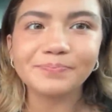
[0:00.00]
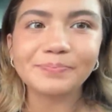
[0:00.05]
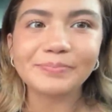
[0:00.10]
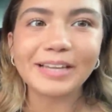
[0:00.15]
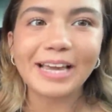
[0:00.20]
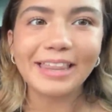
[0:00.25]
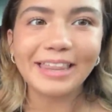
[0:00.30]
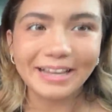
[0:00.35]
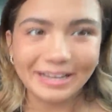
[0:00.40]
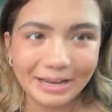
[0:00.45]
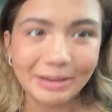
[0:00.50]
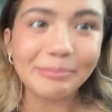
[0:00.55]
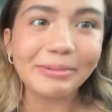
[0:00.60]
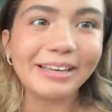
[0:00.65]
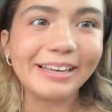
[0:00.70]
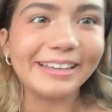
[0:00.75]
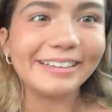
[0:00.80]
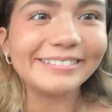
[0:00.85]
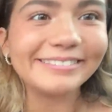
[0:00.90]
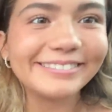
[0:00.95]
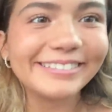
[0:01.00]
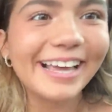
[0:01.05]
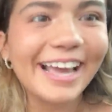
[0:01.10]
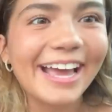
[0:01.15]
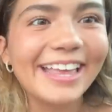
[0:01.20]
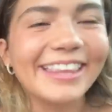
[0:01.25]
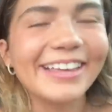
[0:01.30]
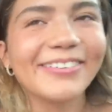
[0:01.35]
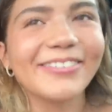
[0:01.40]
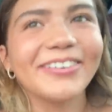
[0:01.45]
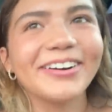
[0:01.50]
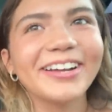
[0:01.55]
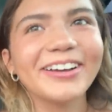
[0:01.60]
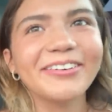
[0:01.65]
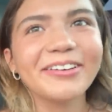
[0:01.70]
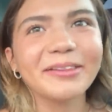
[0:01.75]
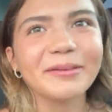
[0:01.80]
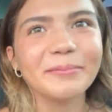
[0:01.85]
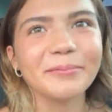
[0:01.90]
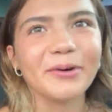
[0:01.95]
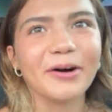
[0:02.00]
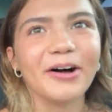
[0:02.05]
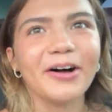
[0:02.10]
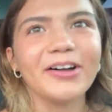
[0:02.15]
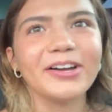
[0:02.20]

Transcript: and then come eat, and then we're gonna go to the mall